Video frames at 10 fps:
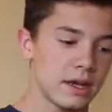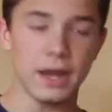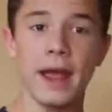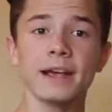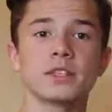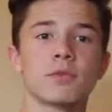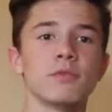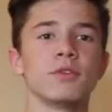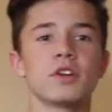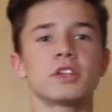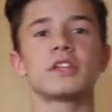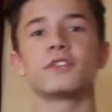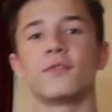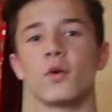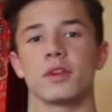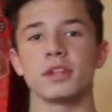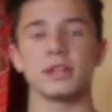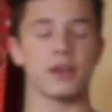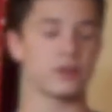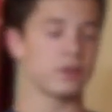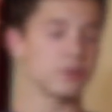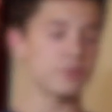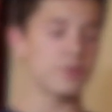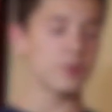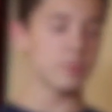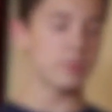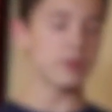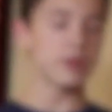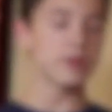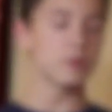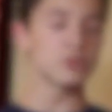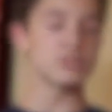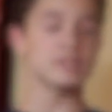Next, we move on to the Devonian era, or Devonian period, which is